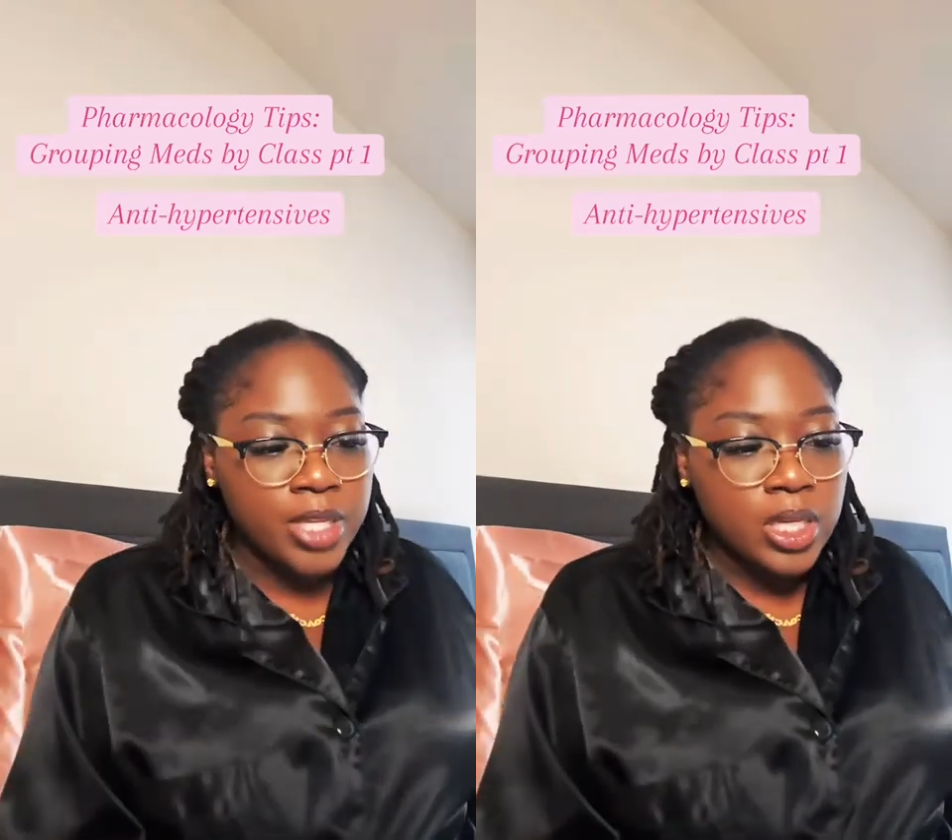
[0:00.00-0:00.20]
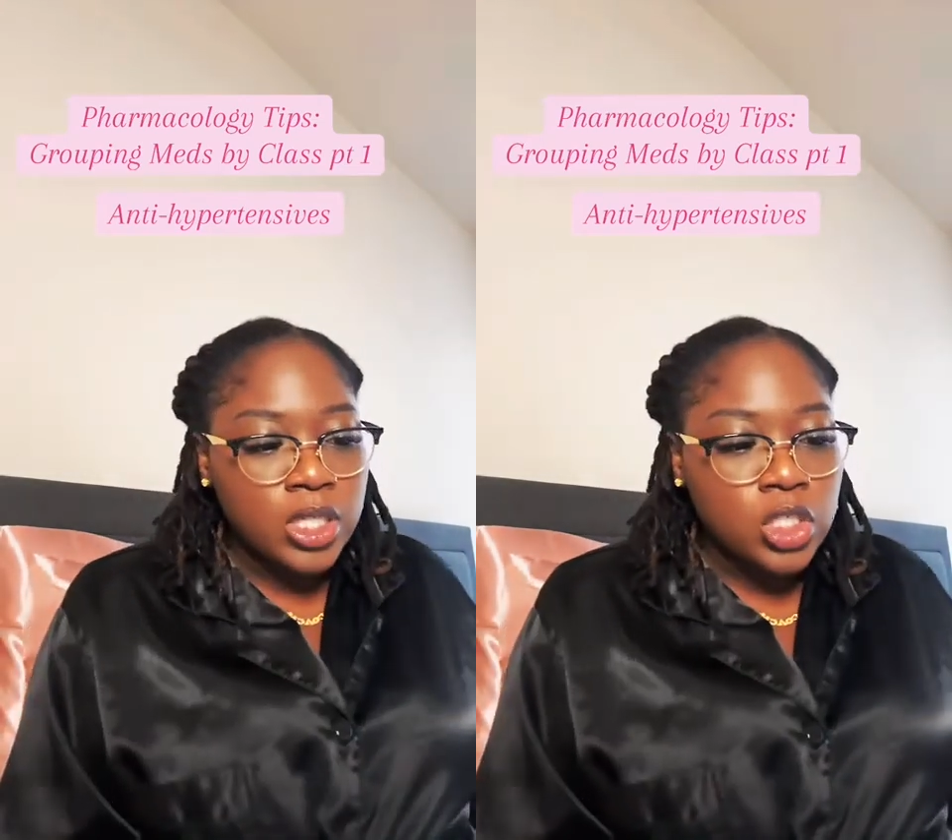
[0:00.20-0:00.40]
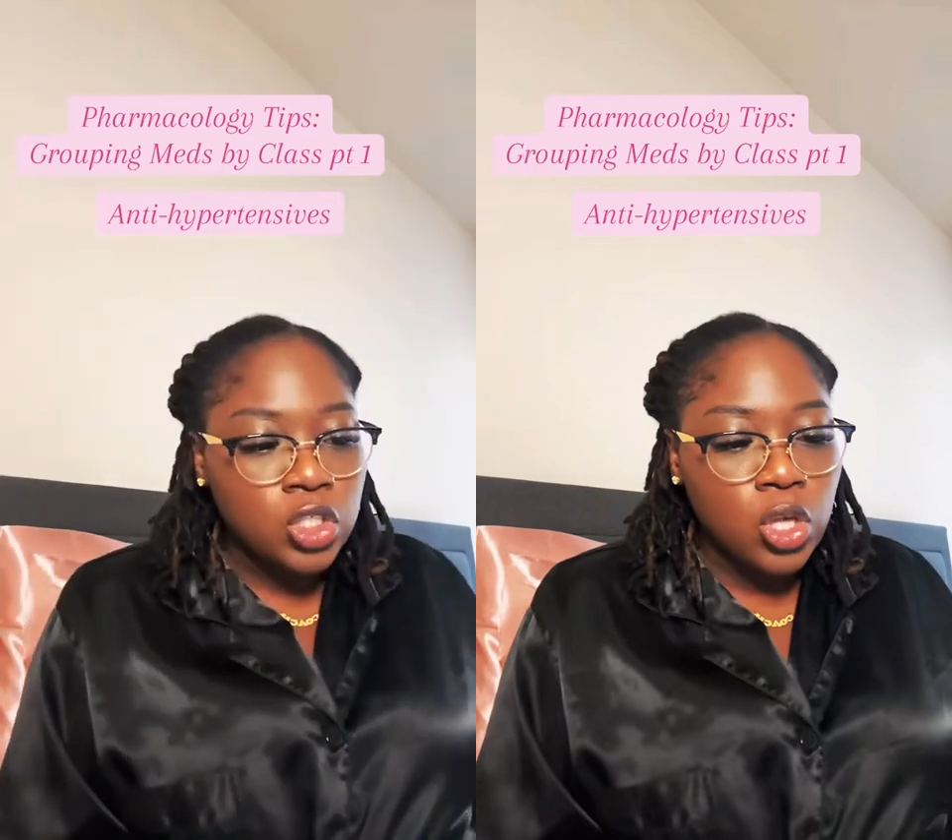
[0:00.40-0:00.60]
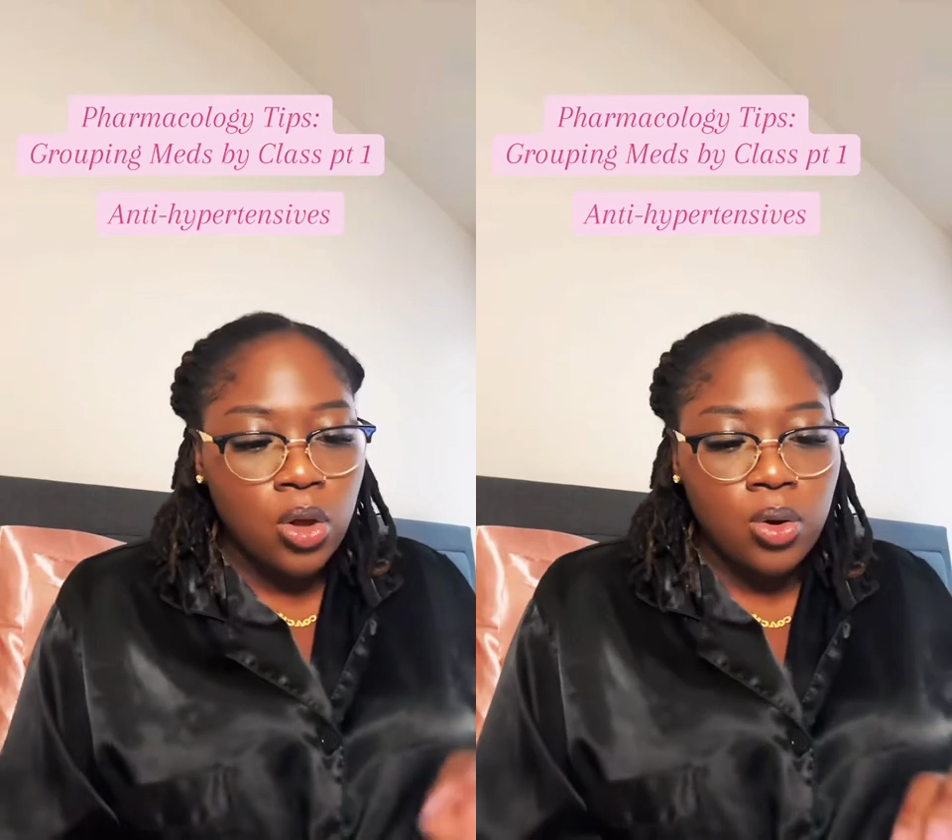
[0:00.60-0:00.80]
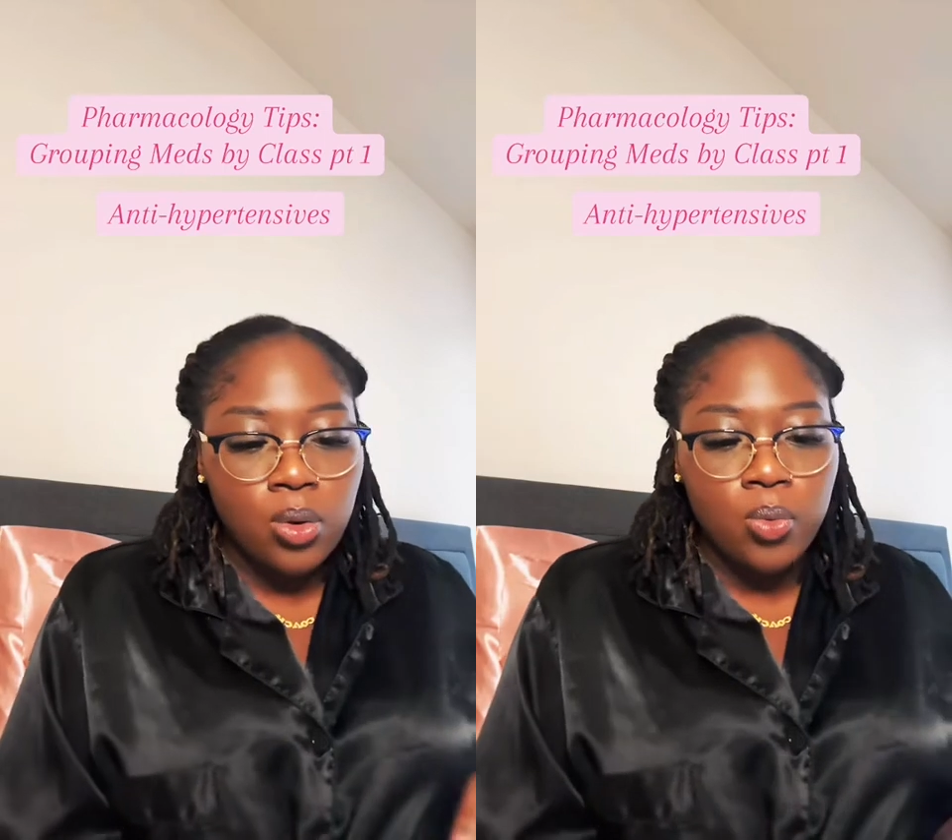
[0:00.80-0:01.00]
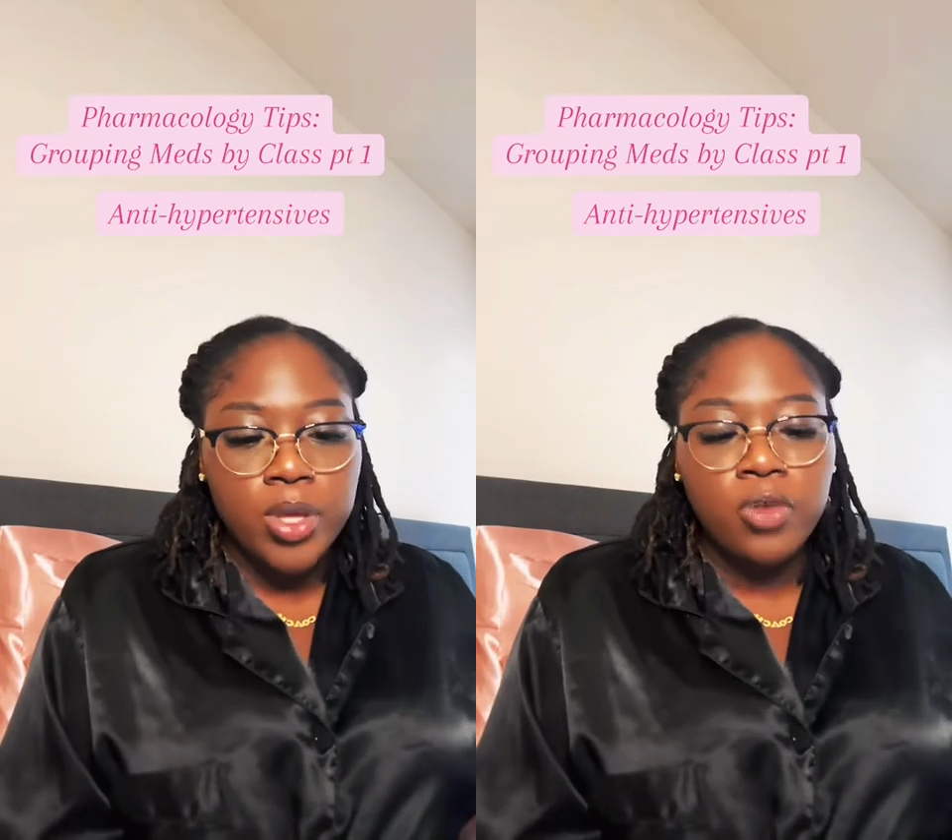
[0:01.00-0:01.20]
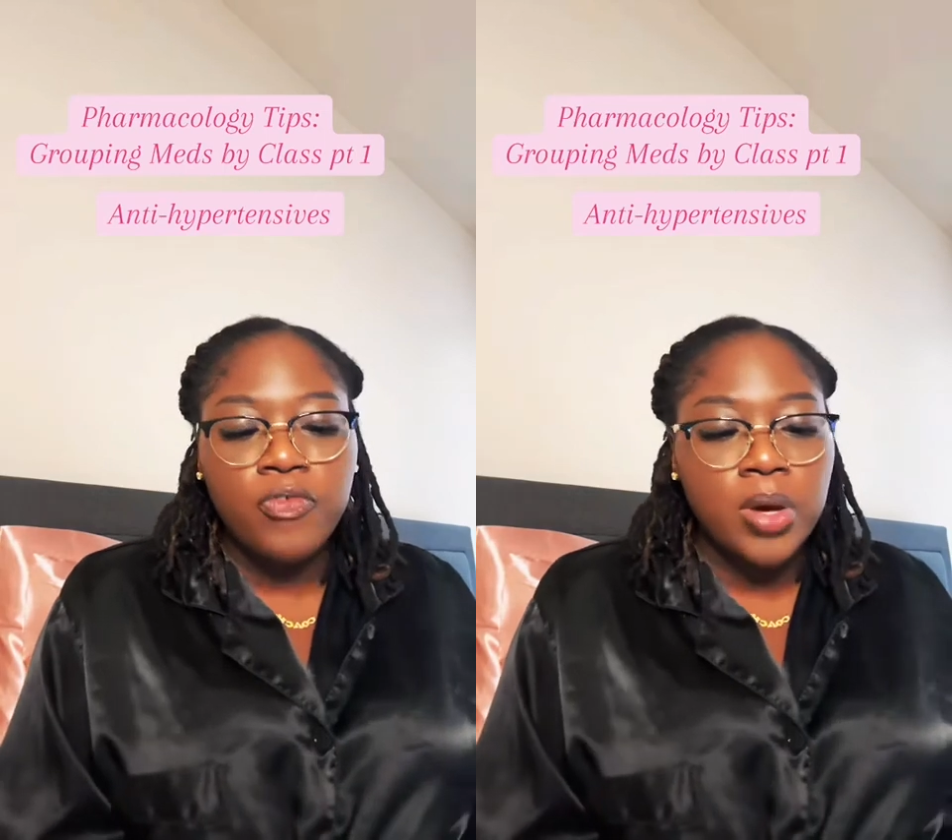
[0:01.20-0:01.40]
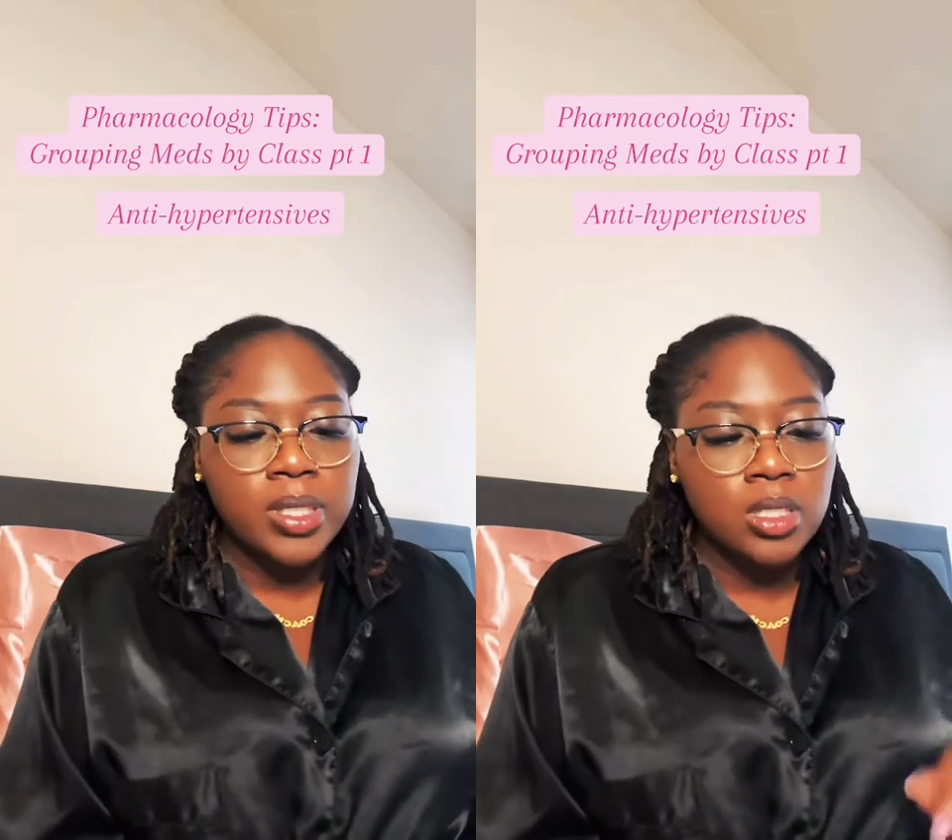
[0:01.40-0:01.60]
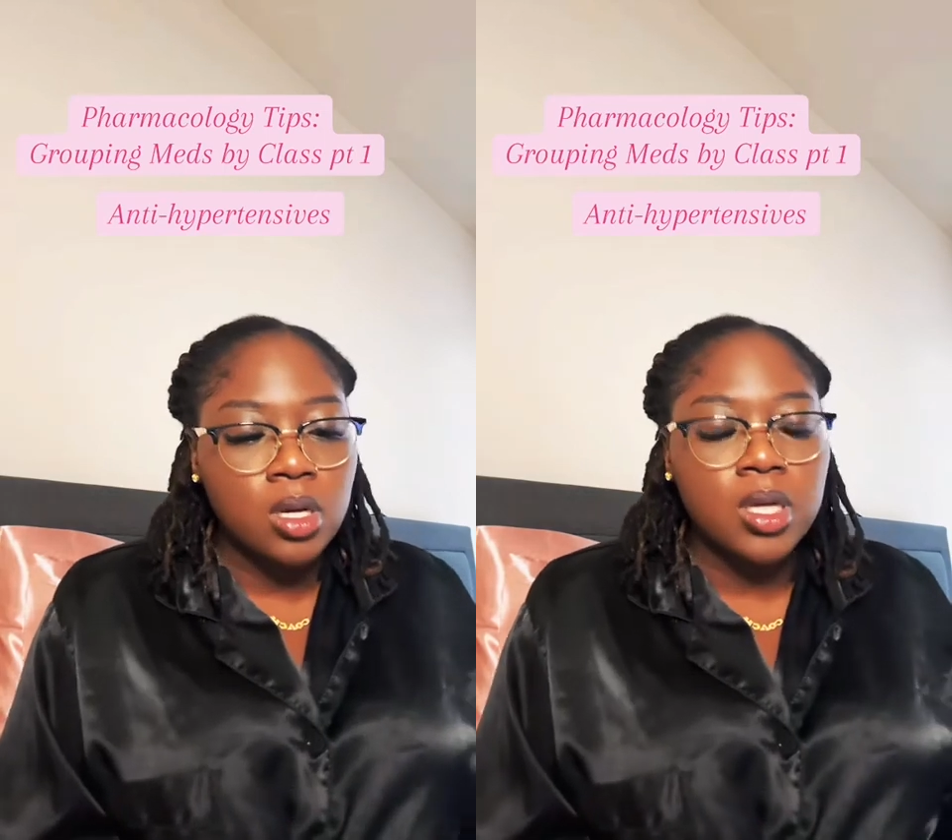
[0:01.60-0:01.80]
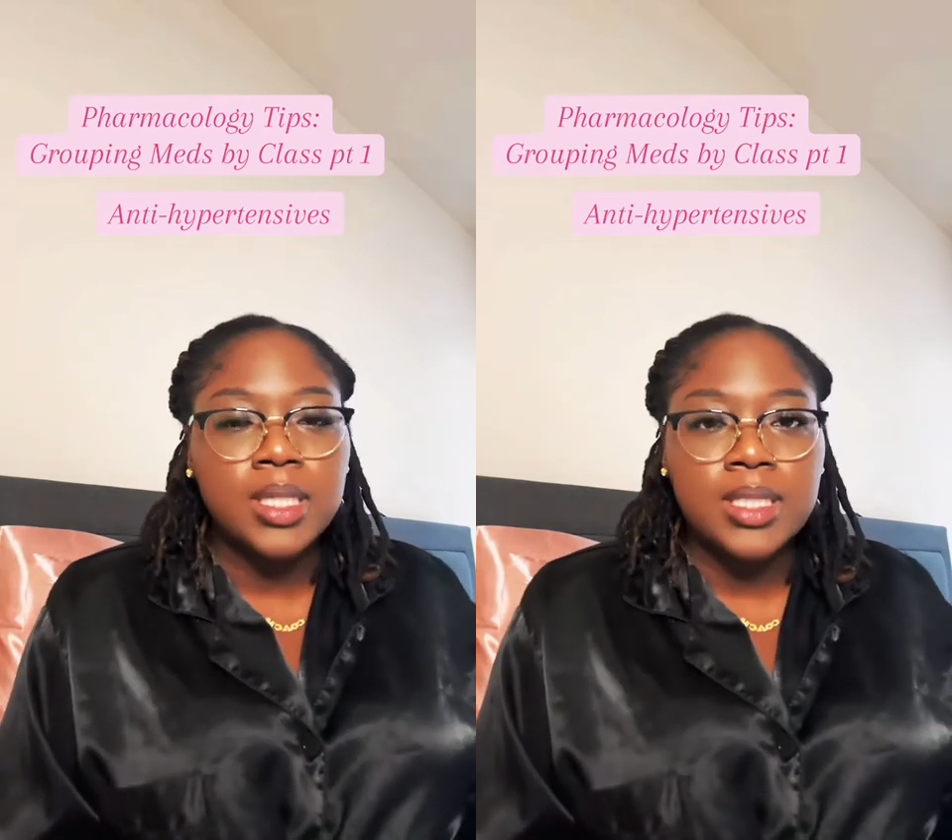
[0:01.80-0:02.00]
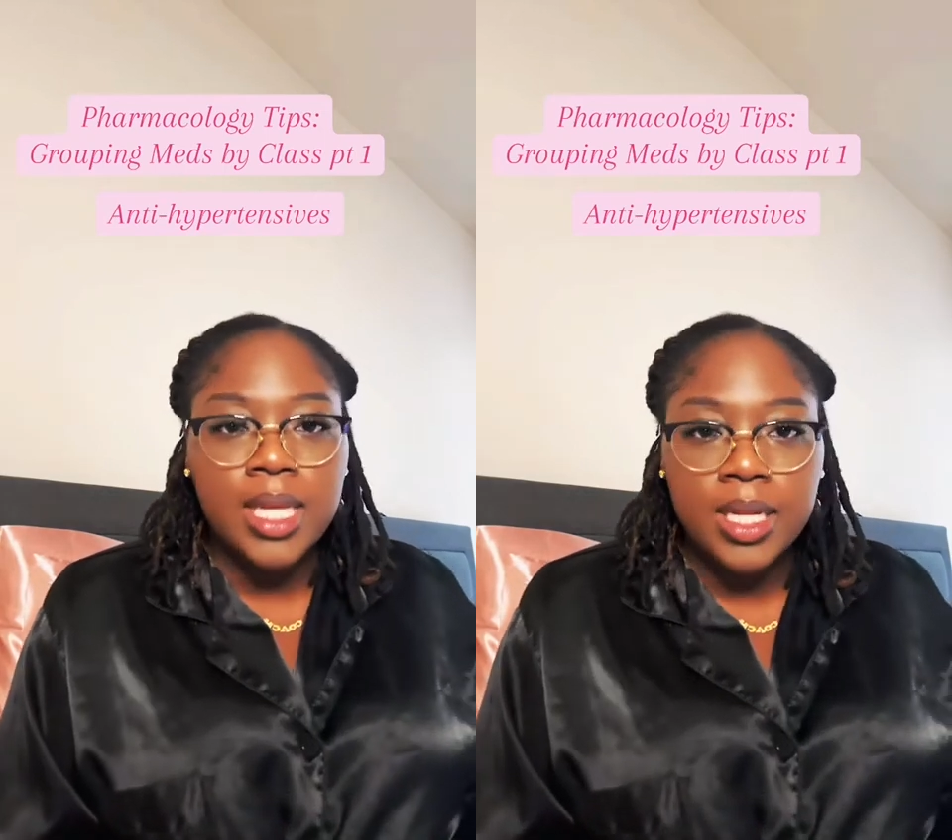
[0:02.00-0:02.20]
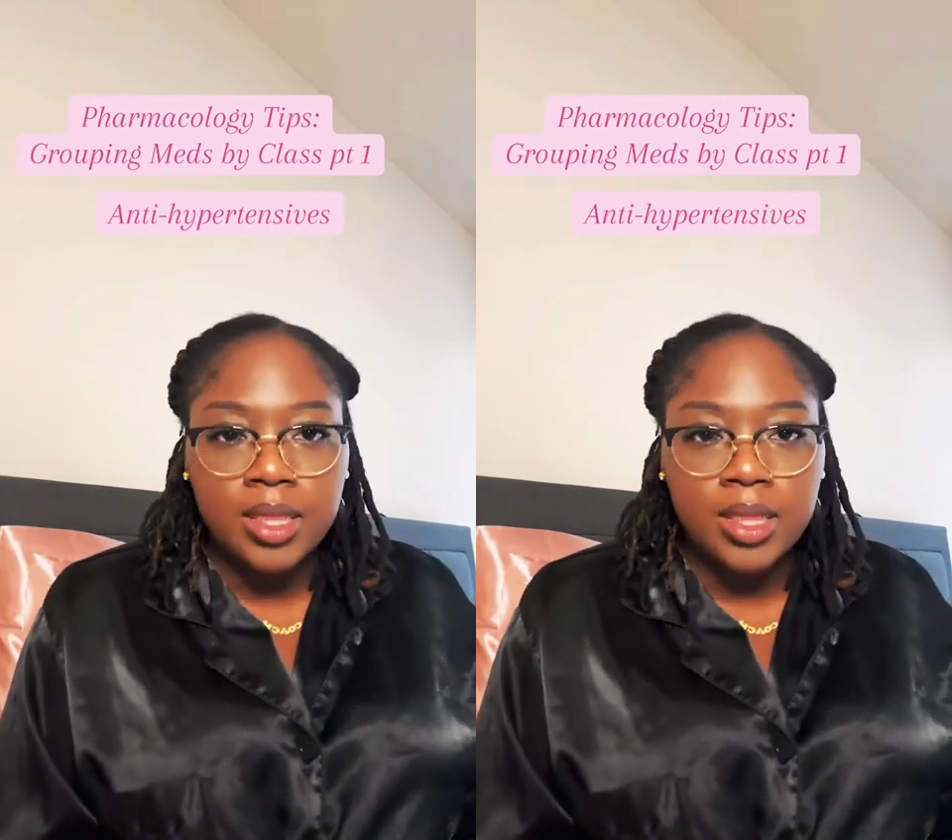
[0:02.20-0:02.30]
So when you focus on understanding